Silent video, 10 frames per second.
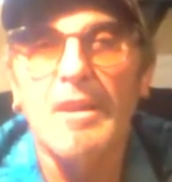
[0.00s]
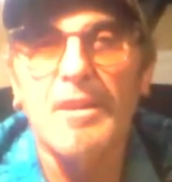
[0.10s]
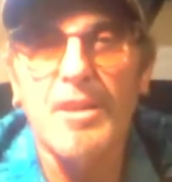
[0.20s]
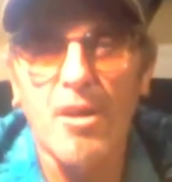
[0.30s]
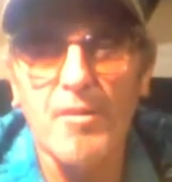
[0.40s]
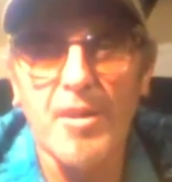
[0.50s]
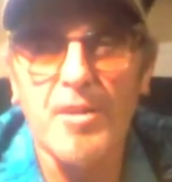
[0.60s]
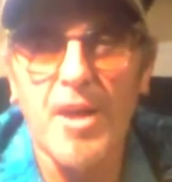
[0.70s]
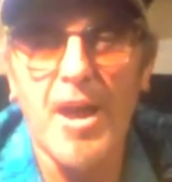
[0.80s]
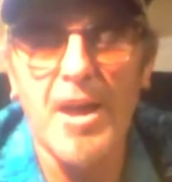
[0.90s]
you know,
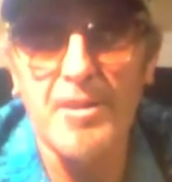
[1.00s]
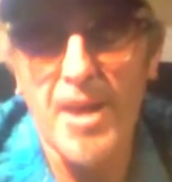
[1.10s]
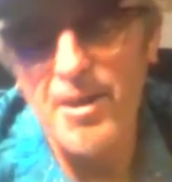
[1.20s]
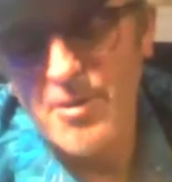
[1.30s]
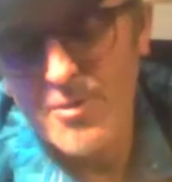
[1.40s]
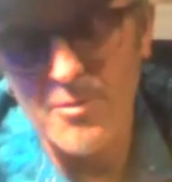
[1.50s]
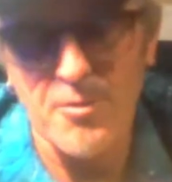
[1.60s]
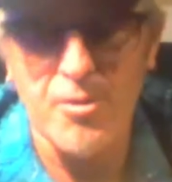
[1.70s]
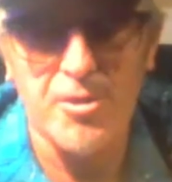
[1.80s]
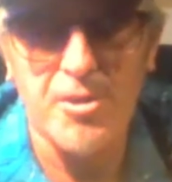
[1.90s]
that, and and you're doing it
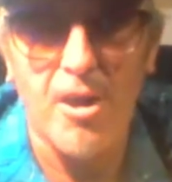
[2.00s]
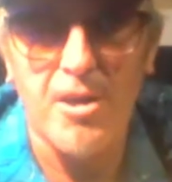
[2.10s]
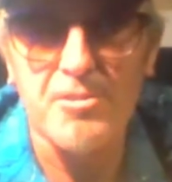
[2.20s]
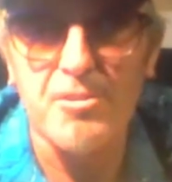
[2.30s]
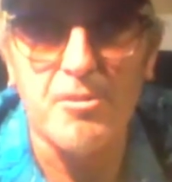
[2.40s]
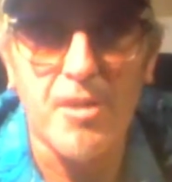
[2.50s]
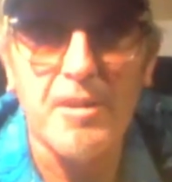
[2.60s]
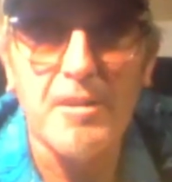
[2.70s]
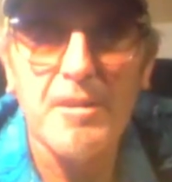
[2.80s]
for good cause too, right?